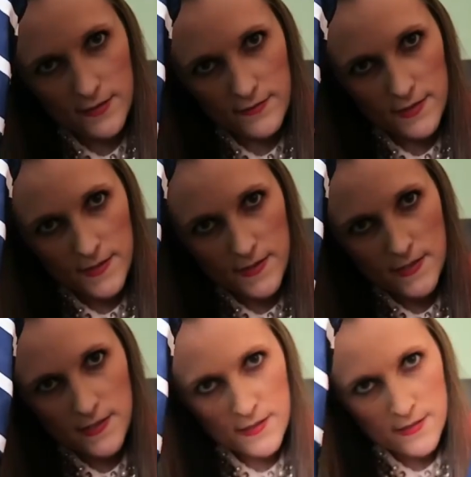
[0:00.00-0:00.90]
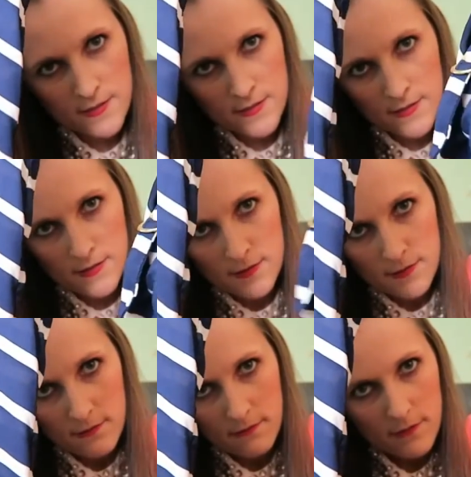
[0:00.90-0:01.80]
and they have this
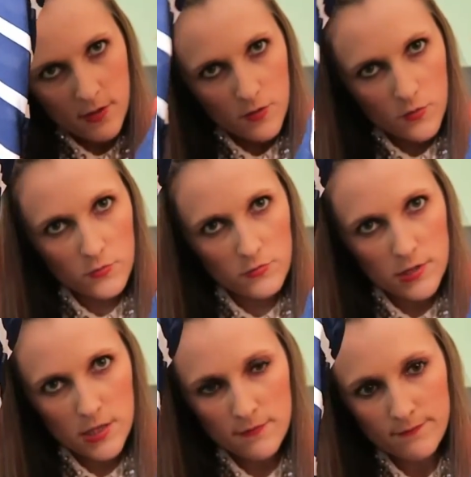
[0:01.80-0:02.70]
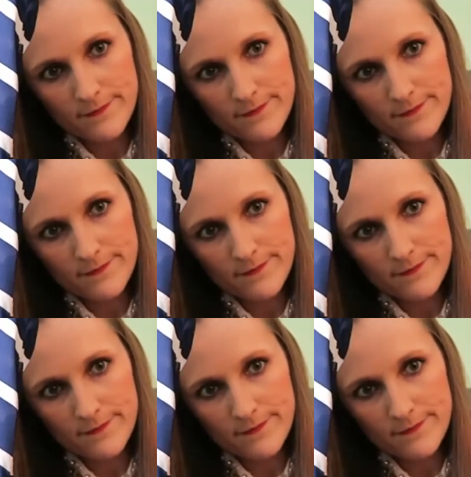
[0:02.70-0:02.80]
gold